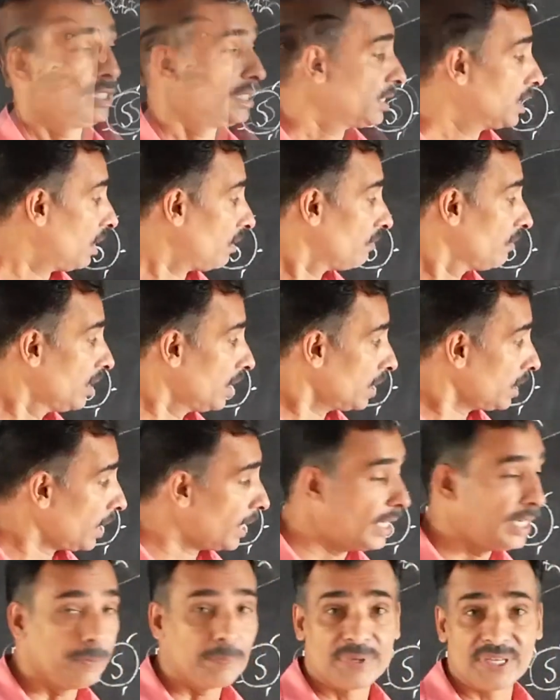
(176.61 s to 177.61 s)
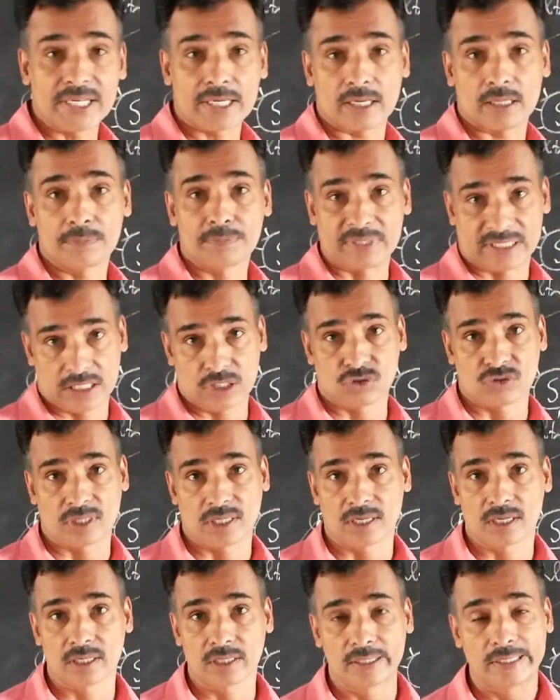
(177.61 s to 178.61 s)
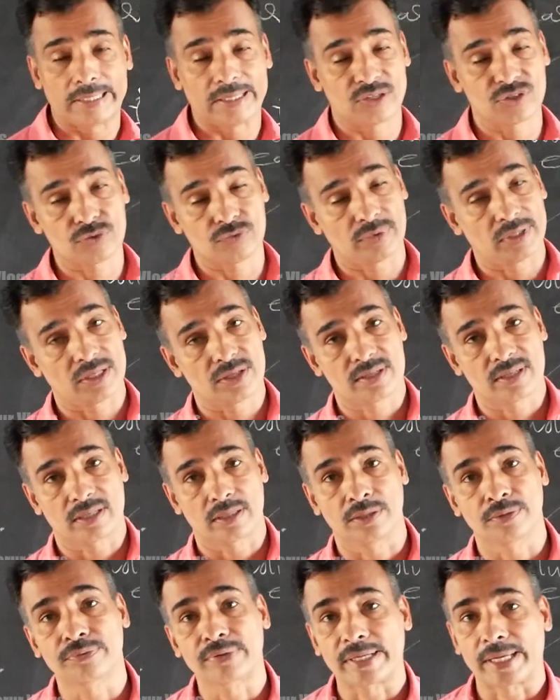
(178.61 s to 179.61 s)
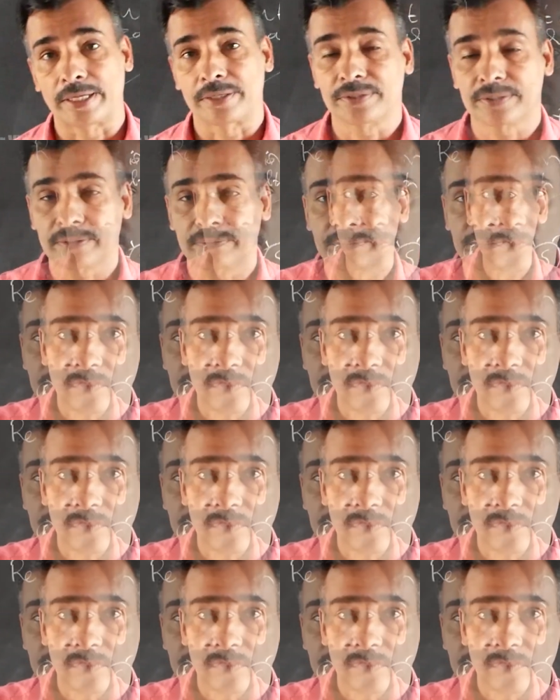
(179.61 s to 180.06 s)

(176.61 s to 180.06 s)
The word elliptical particularly is very significant.